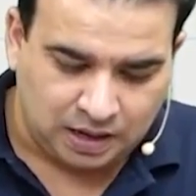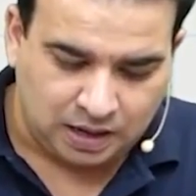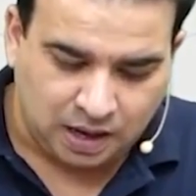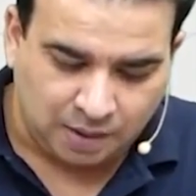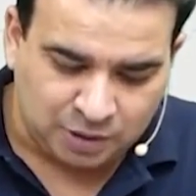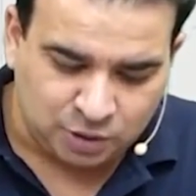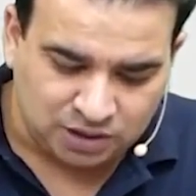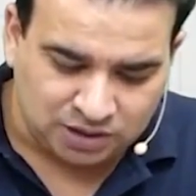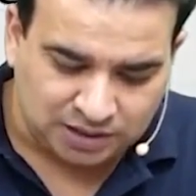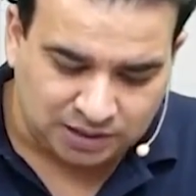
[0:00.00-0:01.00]
Coming to the
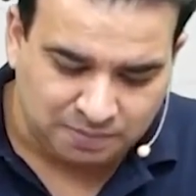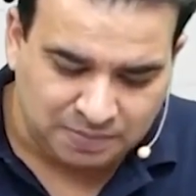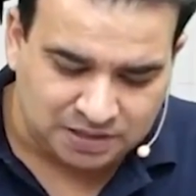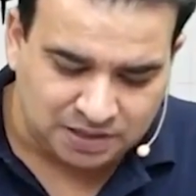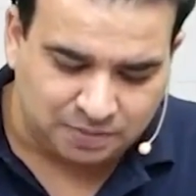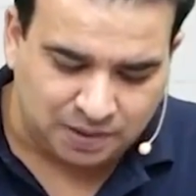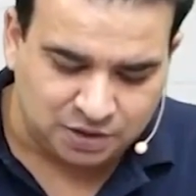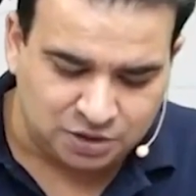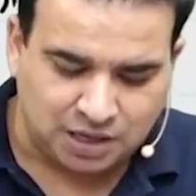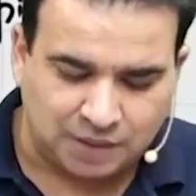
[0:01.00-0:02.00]
third major
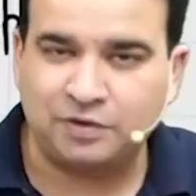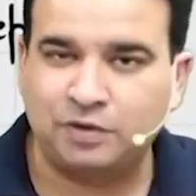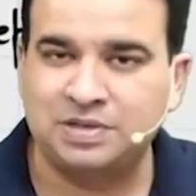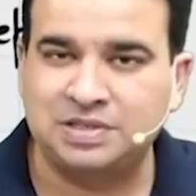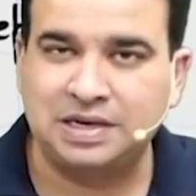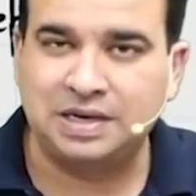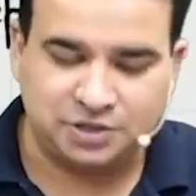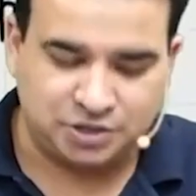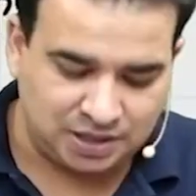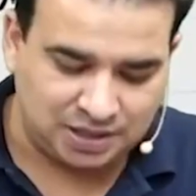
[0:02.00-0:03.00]
branch coming from the celiac
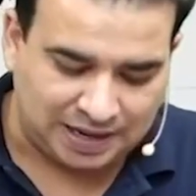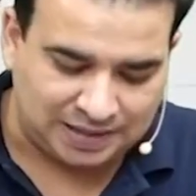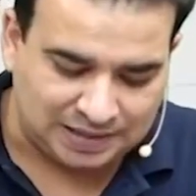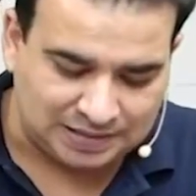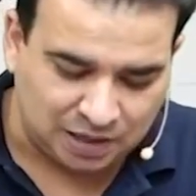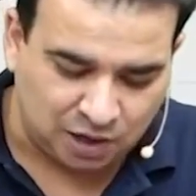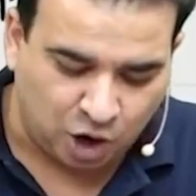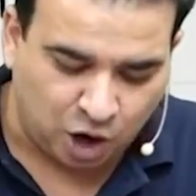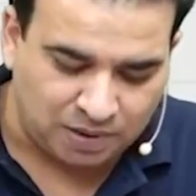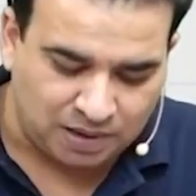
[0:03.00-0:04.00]
trunk, and that is a
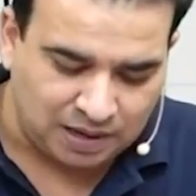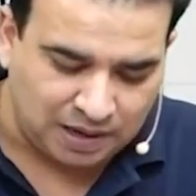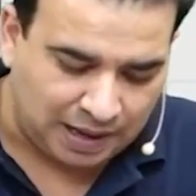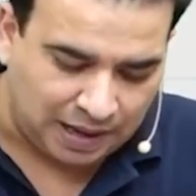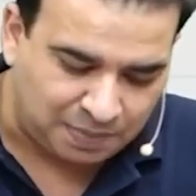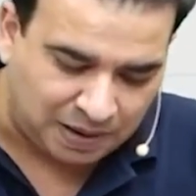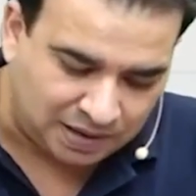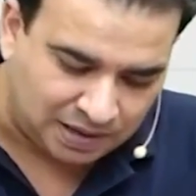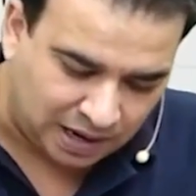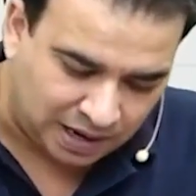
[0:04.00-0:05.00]
common
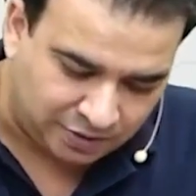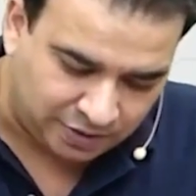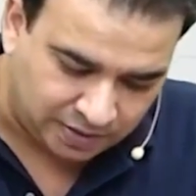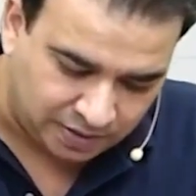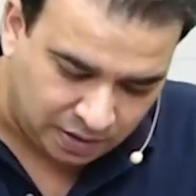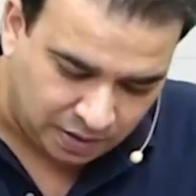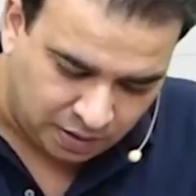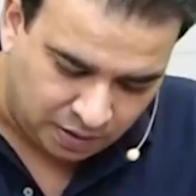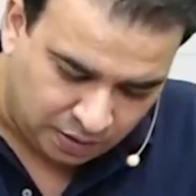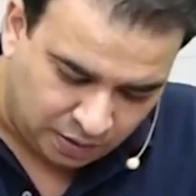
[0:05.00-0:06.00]
hepatic artery.
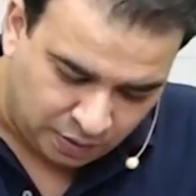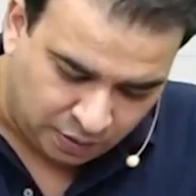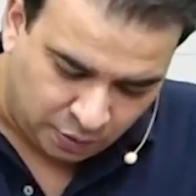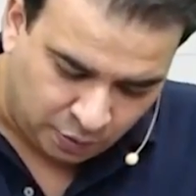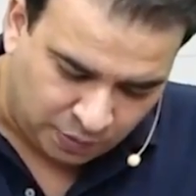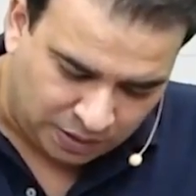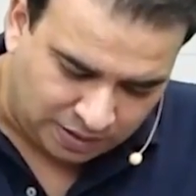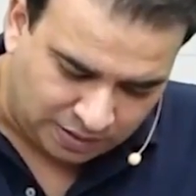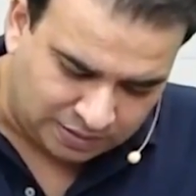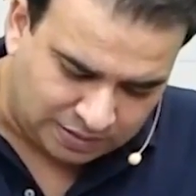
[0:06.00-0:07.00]
Well,
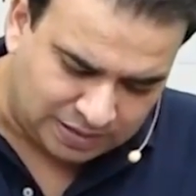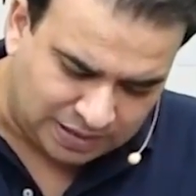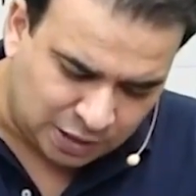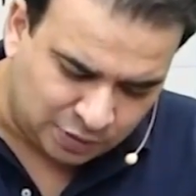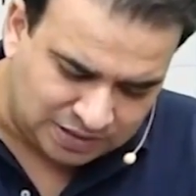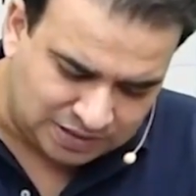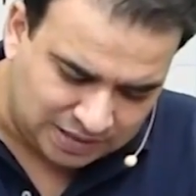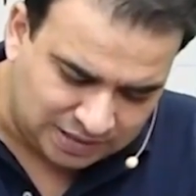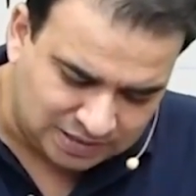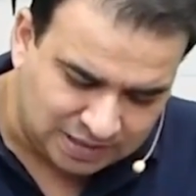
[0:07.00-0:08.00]
that's how they say
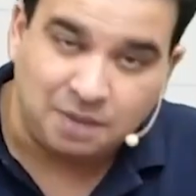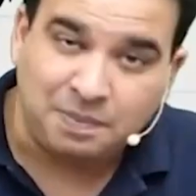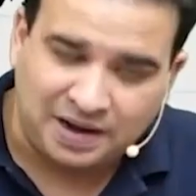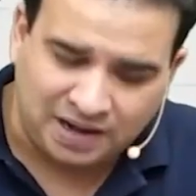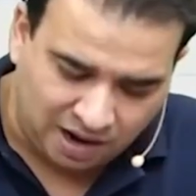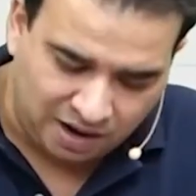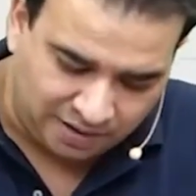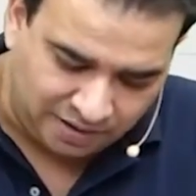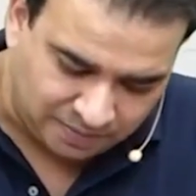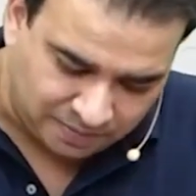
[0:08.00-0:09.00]
this is a hepatic
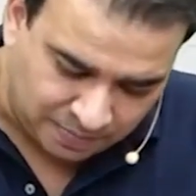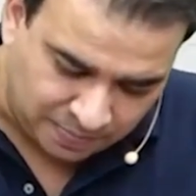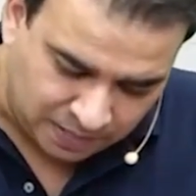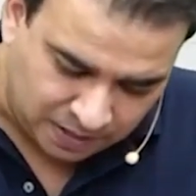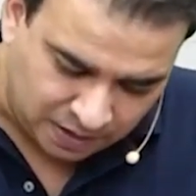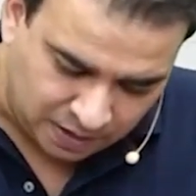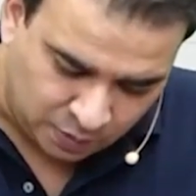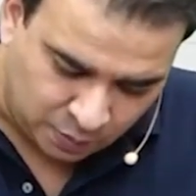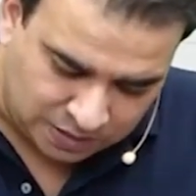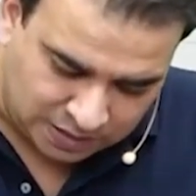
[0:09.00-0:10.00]
artery.
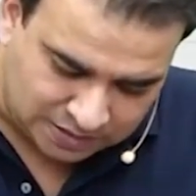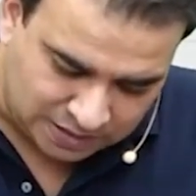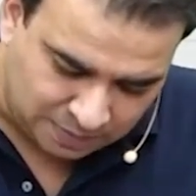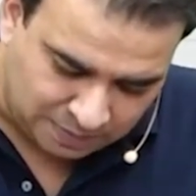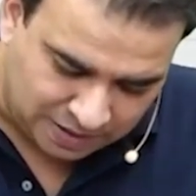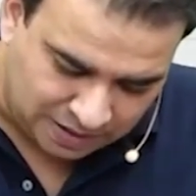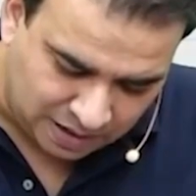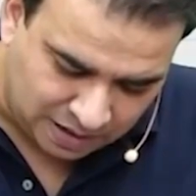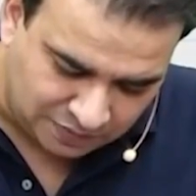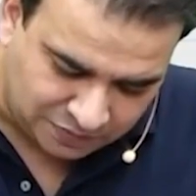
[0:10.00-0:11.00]
Well, there is a hepatic
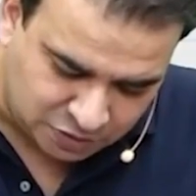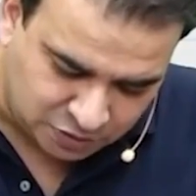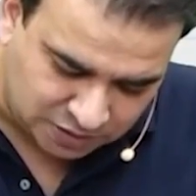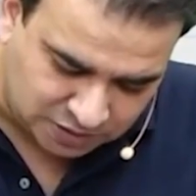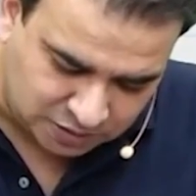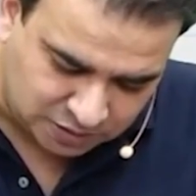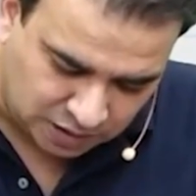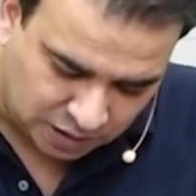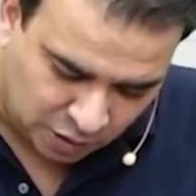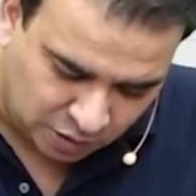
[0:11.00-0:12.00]
artery which runs along